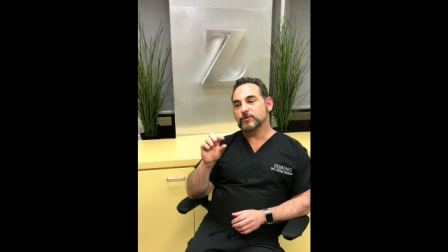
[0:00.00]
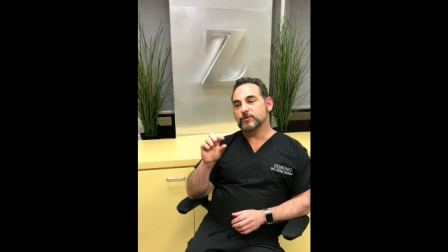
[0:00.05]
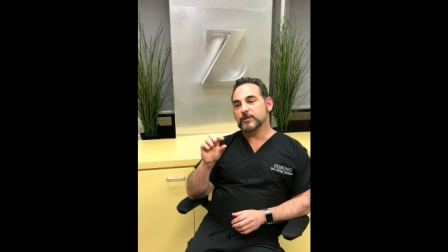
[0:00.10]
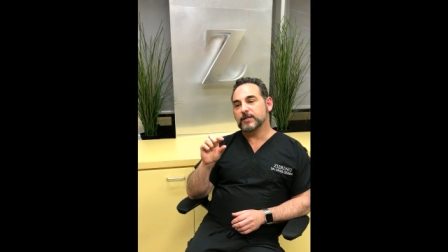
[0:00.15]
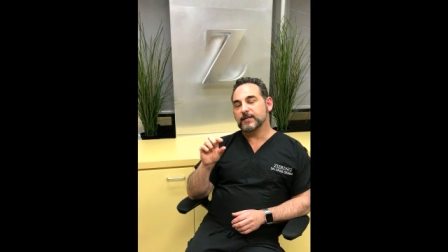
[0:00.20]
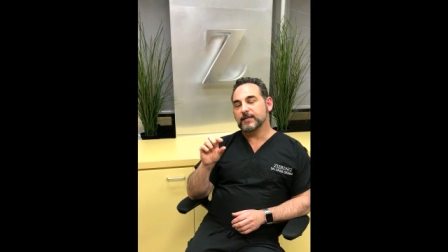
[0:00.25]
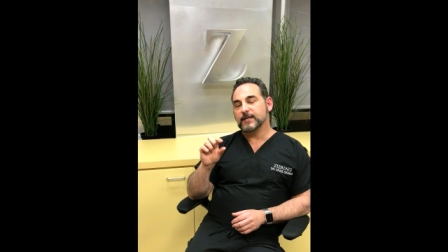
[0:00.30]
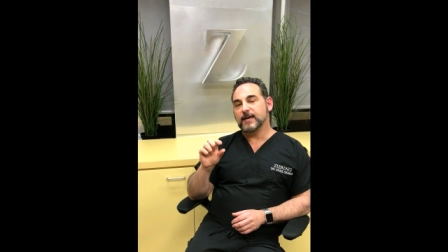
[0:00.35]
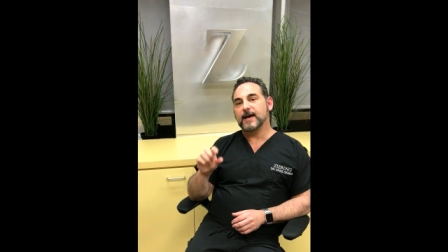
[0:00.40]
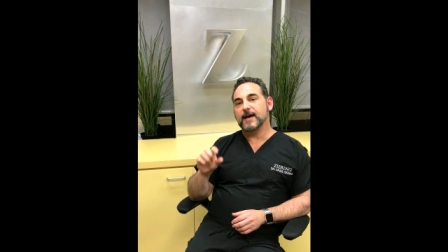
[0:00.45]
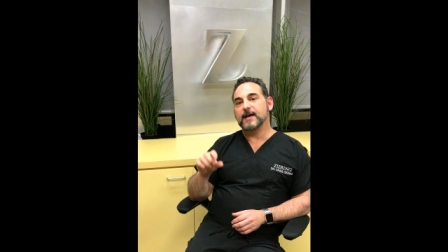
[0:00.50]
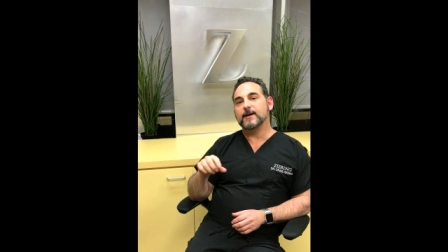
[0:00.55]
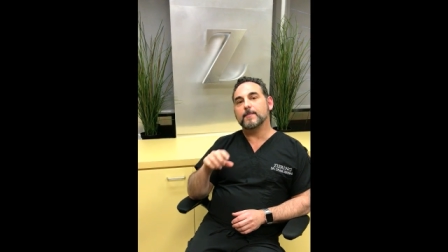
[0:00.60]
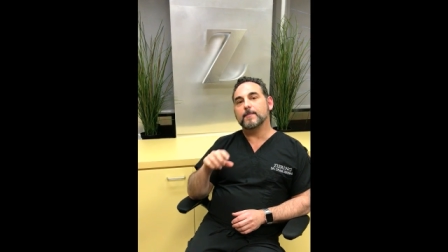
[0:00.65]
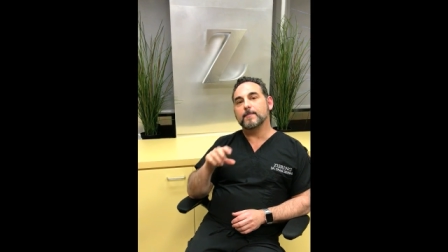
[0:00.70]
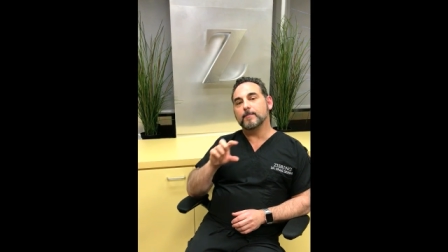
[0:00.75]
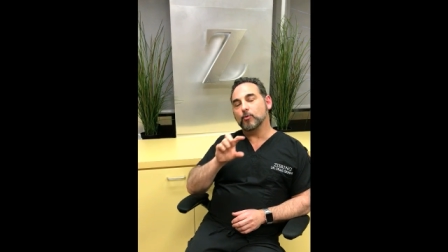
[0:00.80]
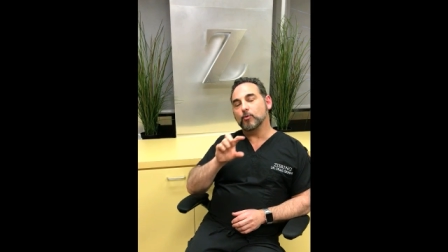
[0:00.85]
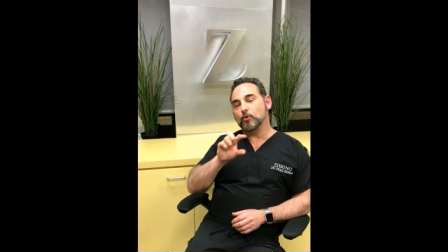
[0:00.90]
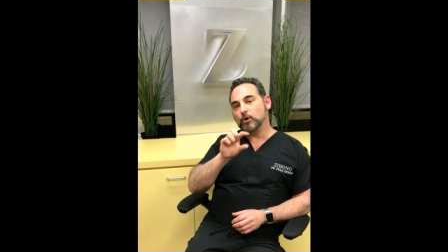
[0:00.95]
you can
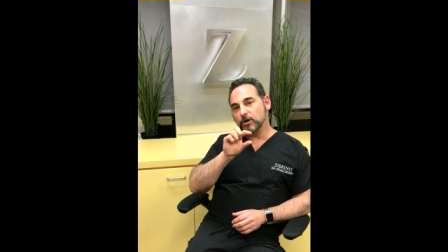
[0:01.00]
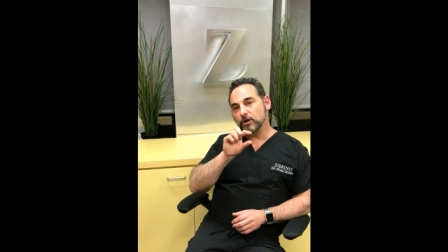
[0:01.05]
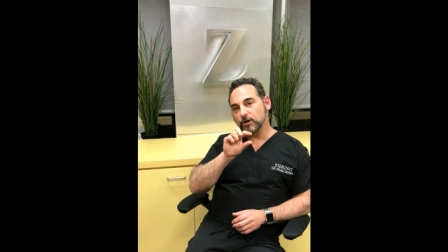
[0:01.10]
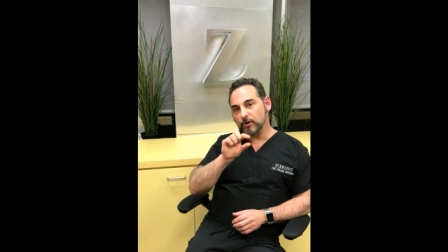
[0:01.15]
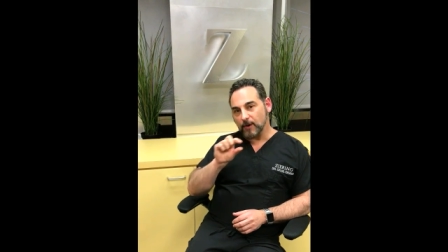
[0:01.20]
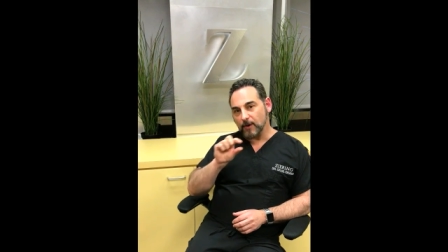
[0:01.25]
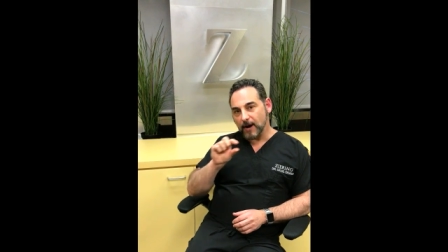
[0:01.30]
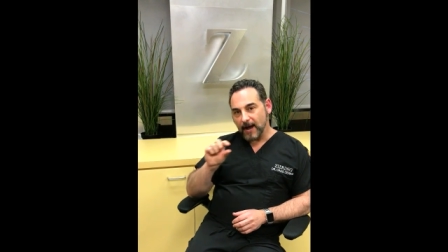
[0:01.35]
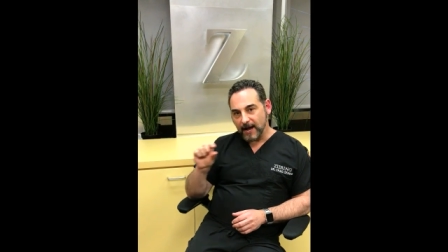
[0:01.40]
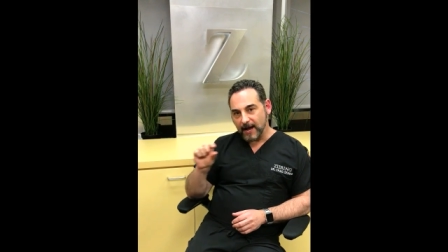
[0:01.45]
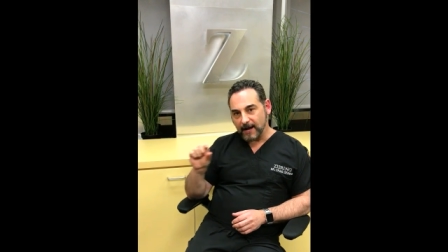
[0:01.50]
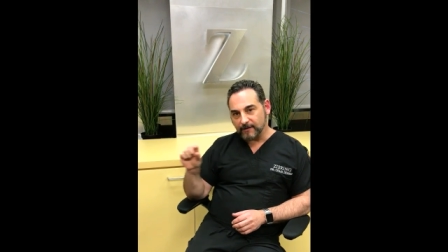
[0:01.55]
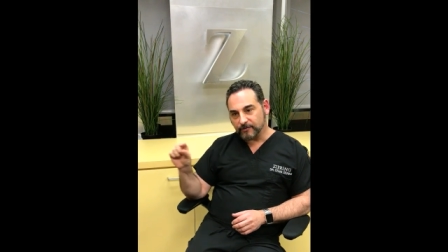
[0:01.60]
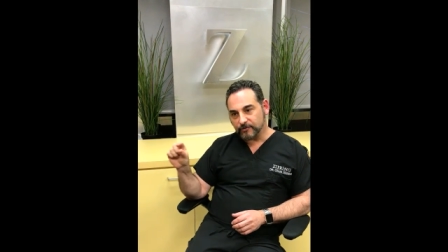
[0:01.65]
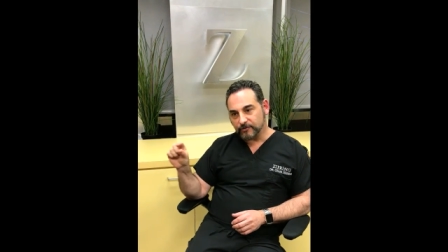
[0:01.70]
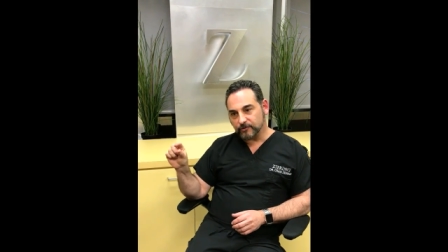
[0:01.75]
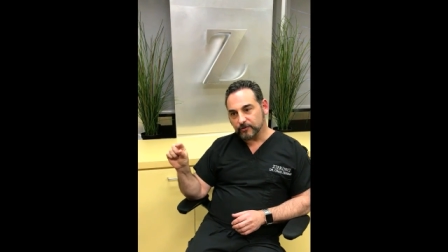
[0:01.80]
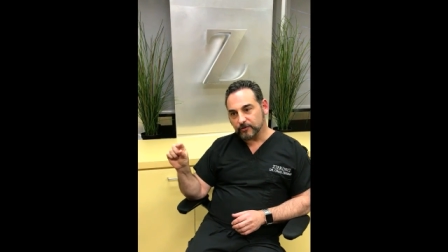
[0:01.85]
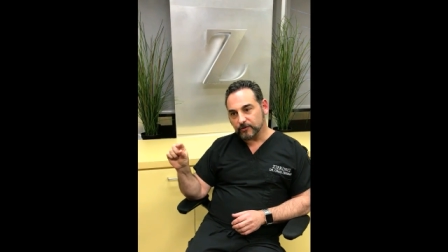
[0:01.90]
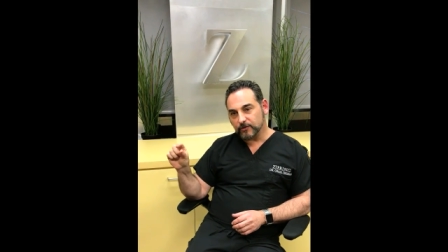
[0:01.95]
get more
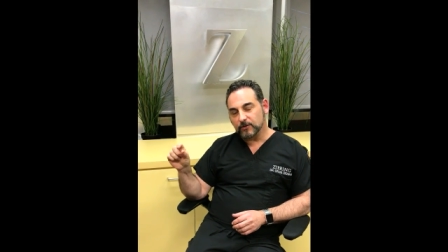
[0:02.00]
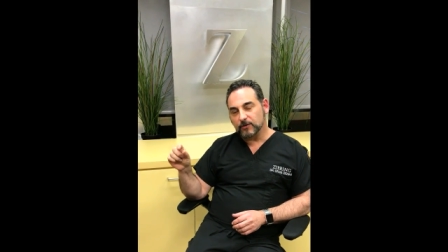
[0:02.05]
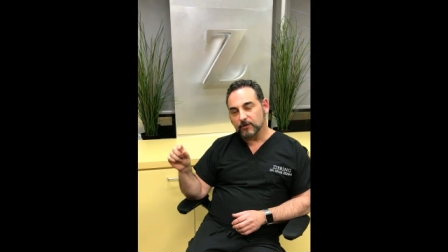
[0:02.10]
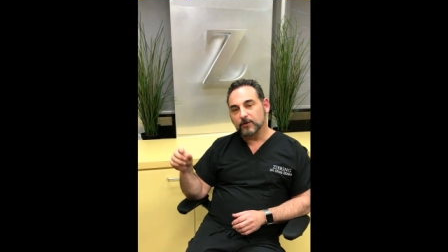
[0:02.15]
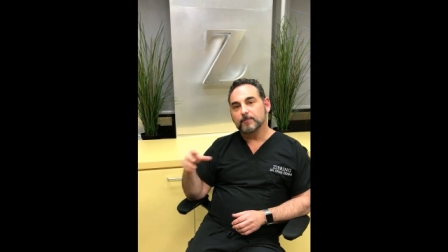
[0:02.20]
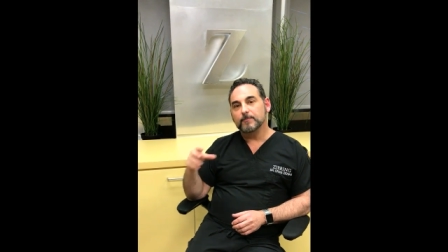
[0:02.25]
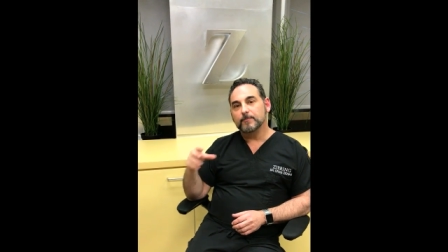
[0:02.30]
grafts